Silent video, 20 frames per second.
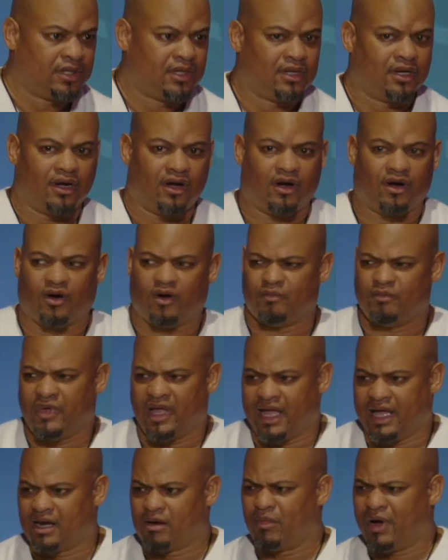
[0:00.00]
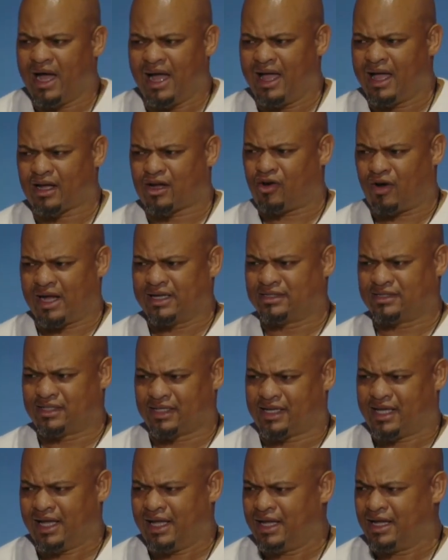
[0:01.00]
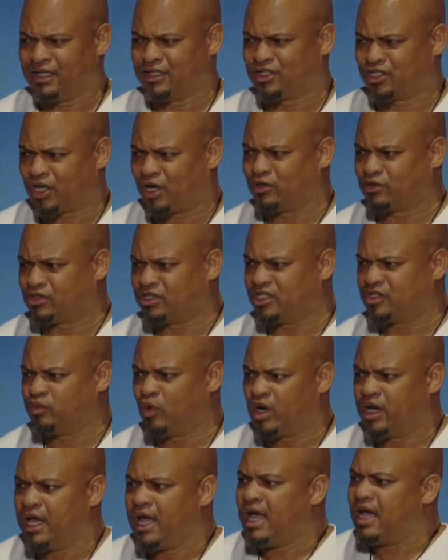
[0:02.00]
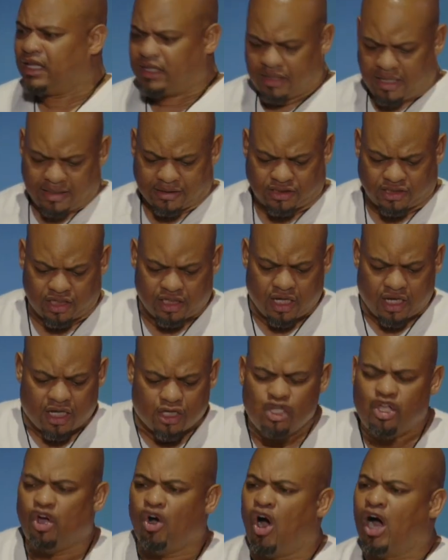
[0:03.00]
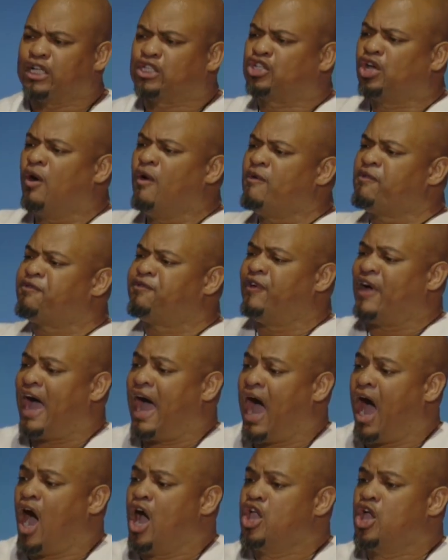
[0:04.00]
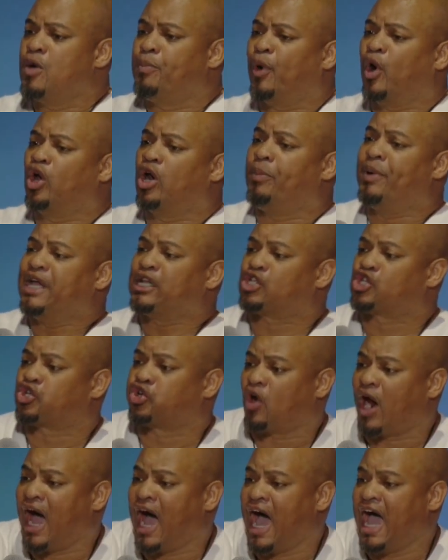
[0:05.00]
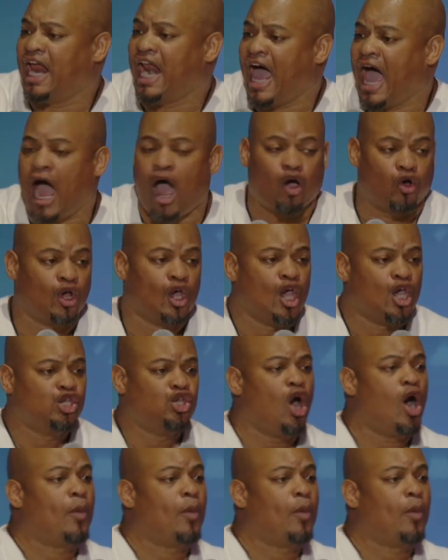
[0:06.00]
Oh man, am I at Christ the King Church this morning? Listen, you are too valuable to be tried out. You're